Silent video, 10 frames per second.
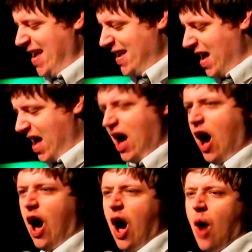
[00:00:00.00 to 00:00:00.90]

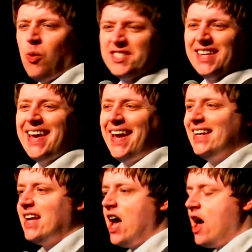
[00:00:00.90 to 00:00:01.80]
Yeah, I wasn't
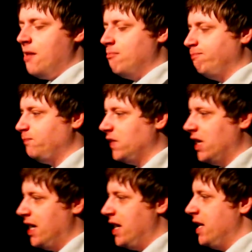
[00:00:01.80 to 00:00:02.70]
keen.
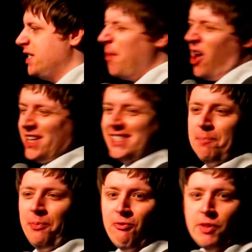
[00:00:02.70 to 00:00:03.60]
To be honest,
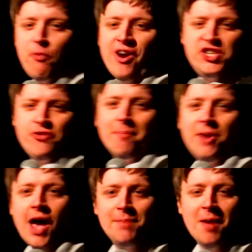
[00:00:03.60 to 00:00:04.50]
the pressure
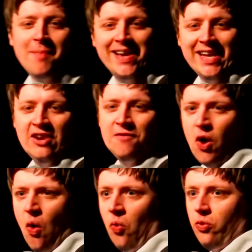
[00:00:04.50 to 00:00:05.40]
implied by making
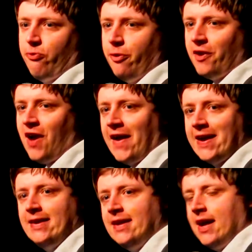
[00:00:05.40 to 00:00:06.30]
love all through the
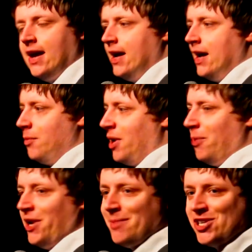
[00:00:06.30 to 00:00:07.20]
night. I'm not a
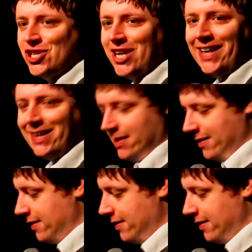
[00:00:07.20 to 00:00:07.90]
bloody machine.